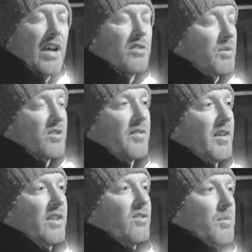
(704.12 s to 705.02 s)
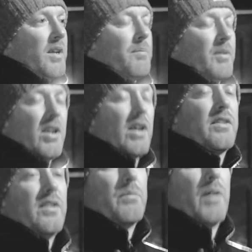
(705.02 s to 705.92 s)
out, which I think is great. But
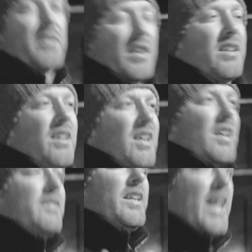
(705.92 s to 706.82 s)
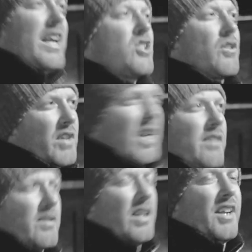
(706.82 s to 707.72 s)
I think the age of the
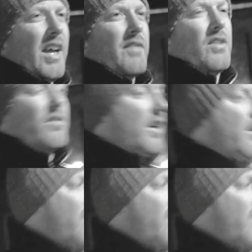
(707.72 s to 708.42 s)
internet, I have to say,